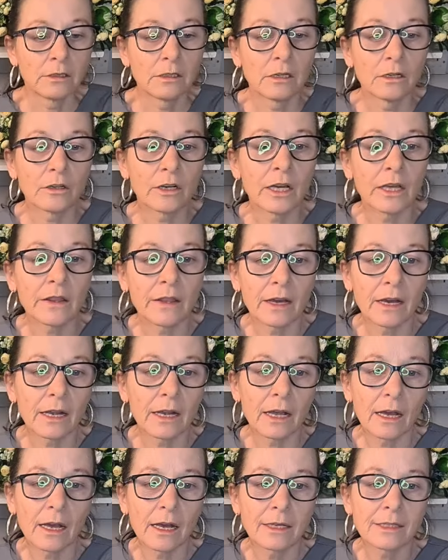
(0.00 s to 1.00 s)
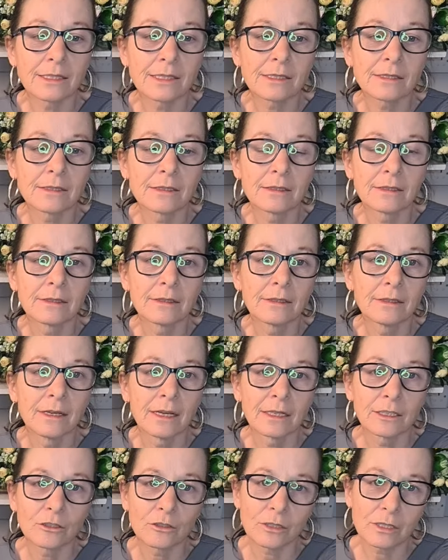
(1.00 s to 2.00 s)
Look at that, guys.
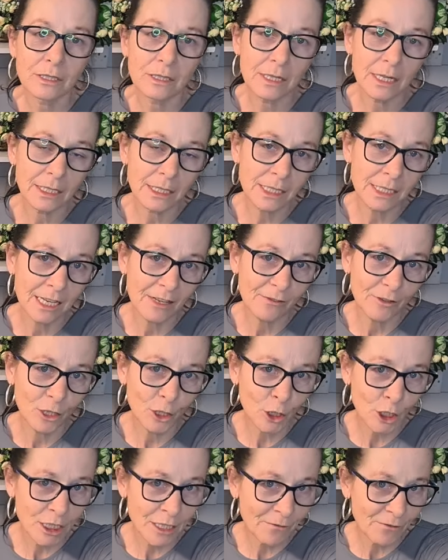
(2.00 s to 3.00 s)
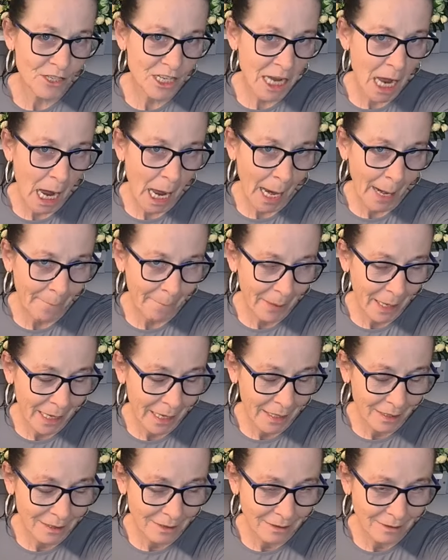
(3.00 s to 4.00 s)
Doesn't that save a lot of time?
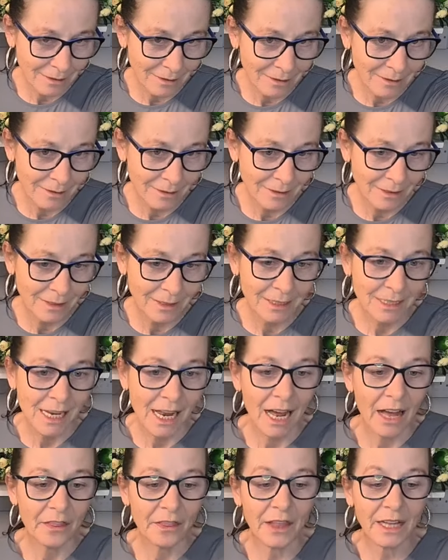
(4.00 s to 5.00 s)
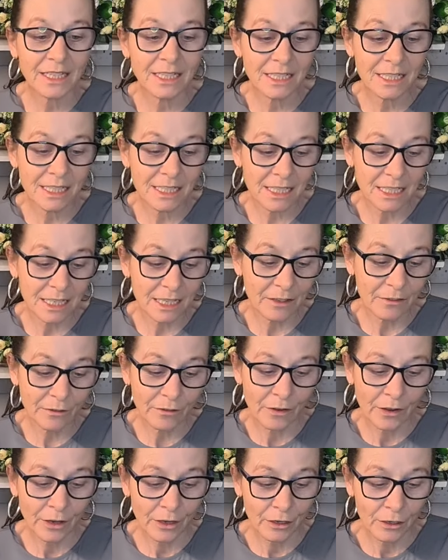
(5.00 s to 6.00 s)
And that is if
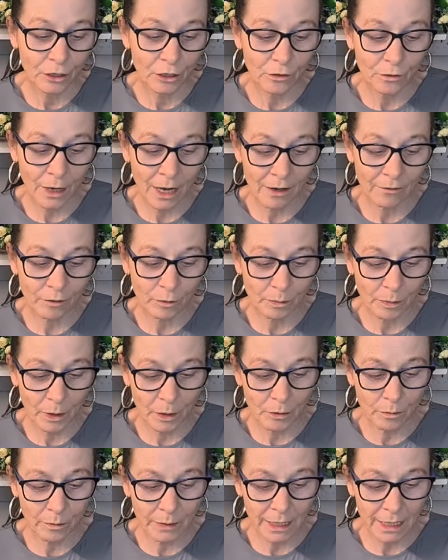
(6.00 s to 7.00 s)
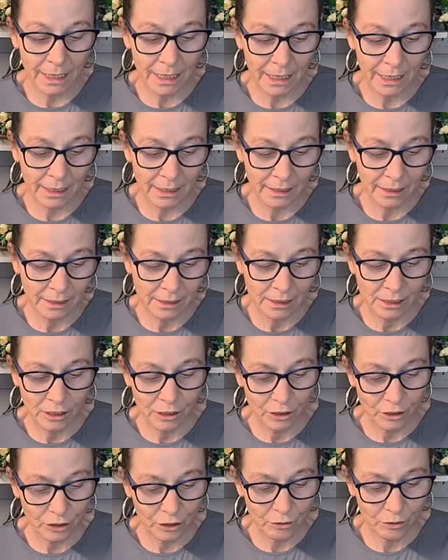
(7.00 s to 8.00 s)
you have a bow maker.
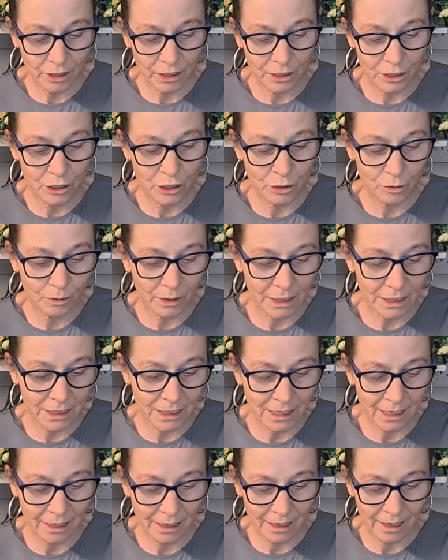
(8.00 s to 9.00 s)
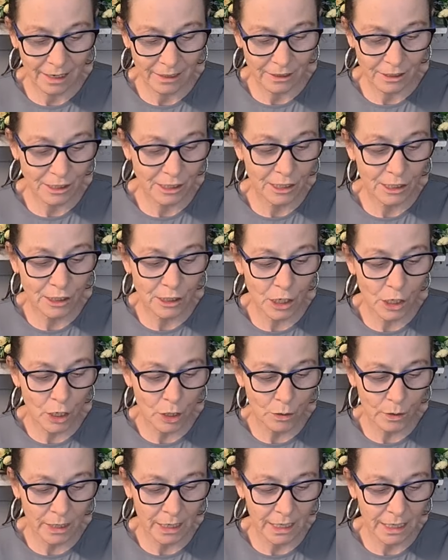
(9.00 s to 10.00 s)
You can do it
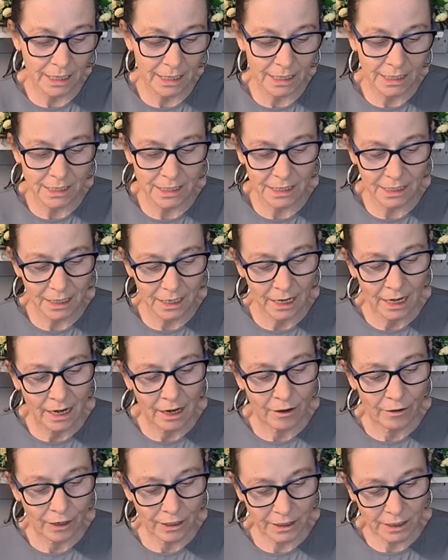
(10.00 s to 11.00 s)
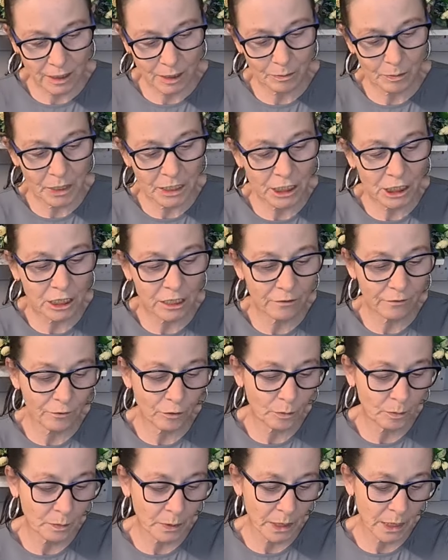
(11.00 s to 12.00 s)
so easy, especially
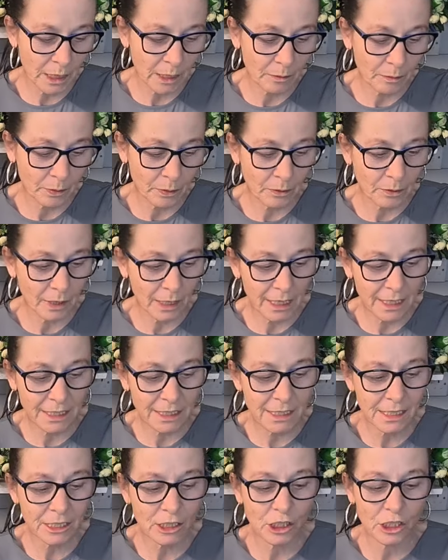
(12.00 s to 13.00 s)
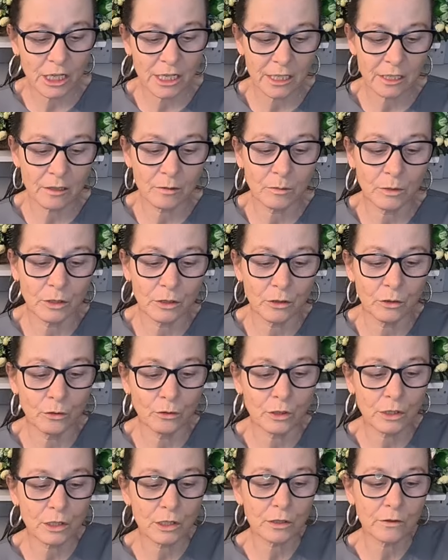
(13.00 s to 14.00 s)
for people, ladies and gentlemen, who
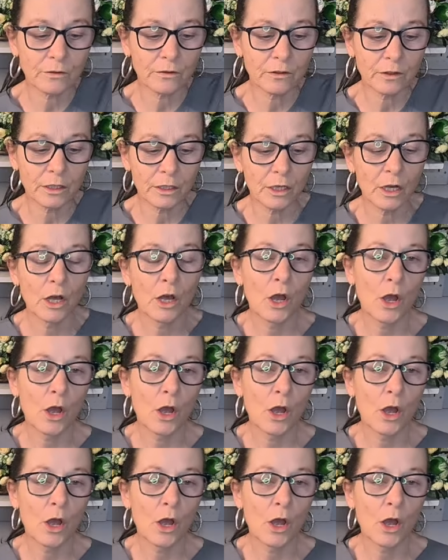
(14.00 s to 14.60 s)
suffer